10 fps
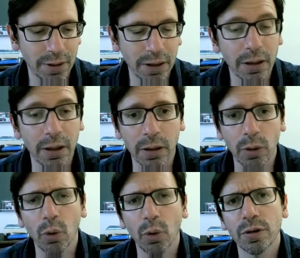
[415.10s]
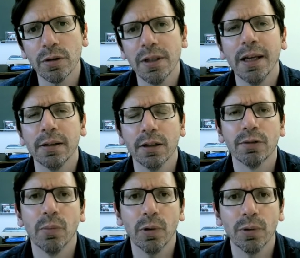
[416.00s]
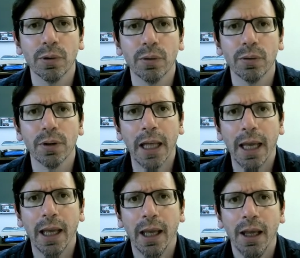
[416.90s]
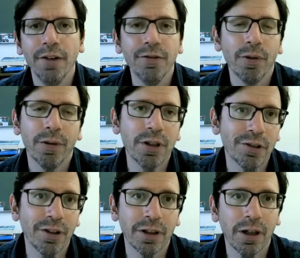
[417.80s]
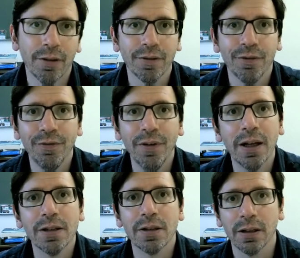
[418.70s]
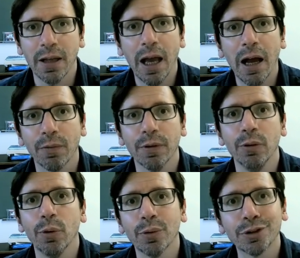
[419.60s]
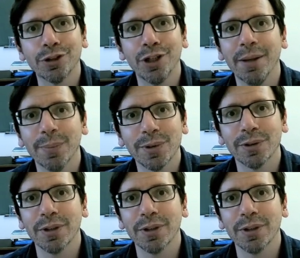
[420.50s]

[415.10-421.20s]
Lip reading: in law to take this module. If you're interested in current affairs and how the law shapes and